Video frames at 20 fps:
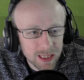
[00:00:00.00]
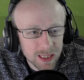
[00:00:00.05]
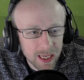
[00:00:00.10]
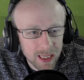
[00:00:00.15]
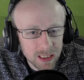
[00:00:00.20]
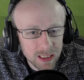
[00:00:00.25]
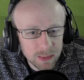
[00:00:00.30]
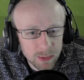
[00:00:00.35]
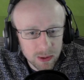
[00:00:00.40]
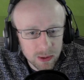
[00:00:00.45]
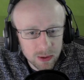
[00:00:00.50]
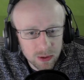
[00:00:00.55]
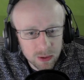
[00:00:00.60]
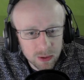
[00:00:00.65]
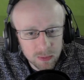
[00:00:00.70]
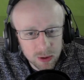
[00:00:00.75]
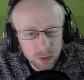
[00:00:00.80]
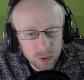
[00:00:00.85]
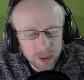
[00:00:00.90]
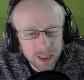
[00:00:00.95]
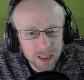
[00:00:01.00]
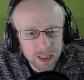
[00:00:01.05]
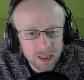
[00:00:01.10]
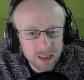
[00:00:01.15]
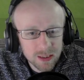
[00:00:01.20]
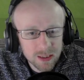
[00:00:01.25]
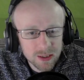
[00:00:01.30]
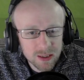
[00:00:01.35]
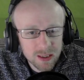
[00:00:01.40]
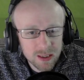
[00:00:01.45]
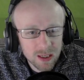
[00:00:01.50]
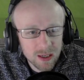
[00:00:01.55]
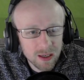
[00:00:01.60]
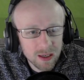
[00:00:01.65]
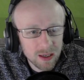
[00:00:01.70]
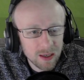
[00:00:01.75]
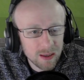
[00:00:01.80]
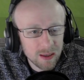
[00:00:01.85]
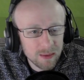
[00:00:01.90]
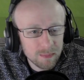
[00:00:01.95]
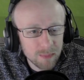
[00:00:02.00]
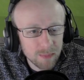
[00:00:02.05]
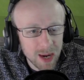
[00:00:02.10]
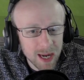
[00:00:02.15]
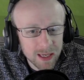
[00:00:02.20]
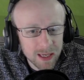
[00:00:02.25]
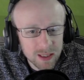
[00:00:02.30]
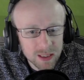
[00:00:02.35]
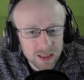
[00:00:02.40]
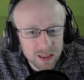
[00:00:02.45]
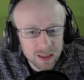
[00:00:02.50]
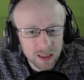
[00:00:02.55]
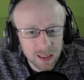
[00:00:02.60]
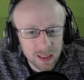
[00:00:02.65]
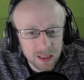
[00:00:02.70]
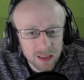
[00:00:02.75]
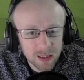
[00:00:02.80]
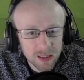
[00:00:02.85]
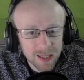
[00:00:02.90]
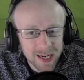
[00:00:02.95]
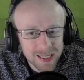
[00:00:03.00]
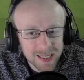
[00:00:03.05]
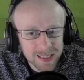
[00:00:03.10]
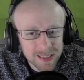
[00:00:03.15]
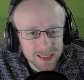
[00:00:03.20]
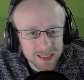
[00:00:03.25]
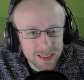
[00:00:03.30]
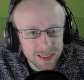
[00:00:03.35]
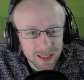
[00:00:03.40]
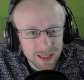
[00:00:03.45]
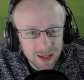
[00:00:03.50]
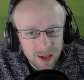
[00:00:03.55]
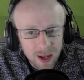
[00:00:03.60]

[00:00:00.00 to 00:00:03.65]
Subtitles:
expert armoured, which is just minus the lance,